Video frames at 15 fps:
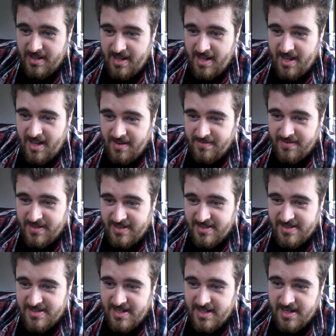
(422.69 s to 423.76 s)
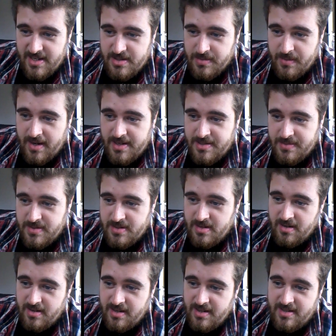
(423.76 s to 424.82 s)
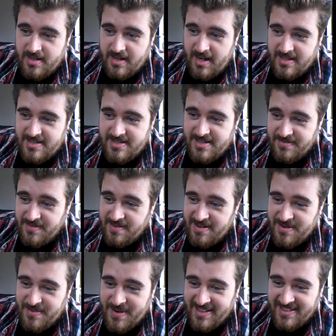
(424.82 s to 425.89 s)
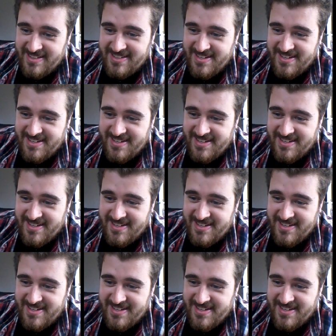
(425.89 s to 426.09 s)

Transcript: Having seen it twice was an honour. The lads did very well.